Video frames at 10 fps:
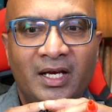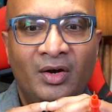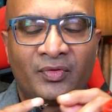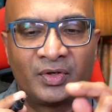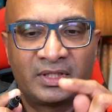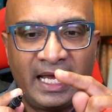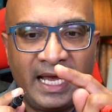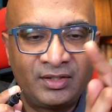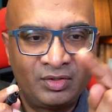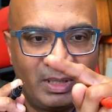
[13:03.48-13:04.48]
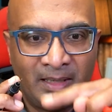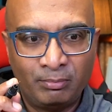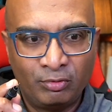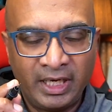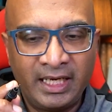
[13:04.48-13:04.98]
of course, there has to be a
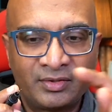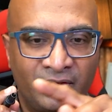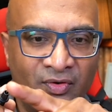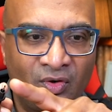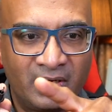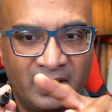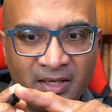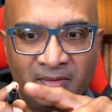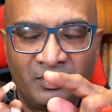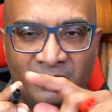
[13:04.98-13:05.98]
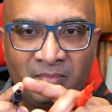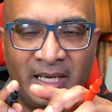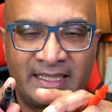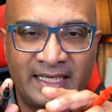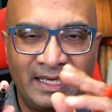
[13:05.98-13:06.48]
break. So if you've got,
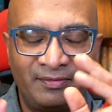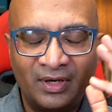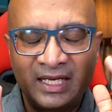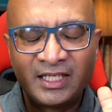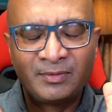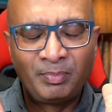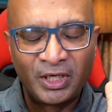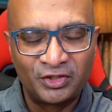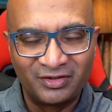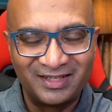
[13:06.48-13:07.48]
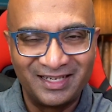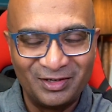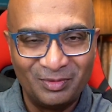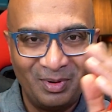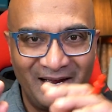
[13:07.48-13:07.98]
basically, if you can just picture this in
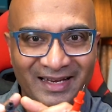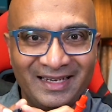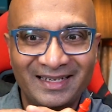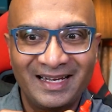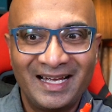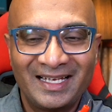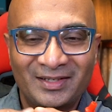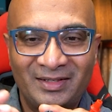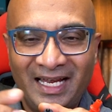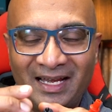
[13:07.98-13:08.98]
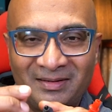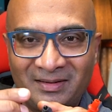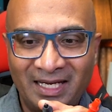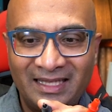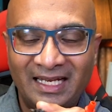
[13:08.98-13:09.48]
your mind, so
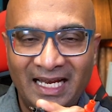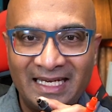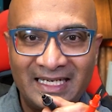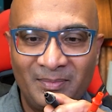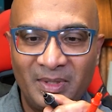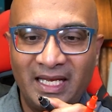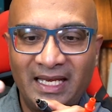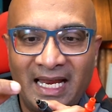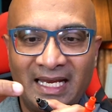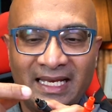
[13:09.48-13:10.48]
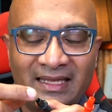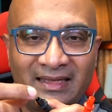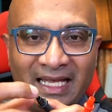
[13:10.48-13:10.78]
get the line coming in and let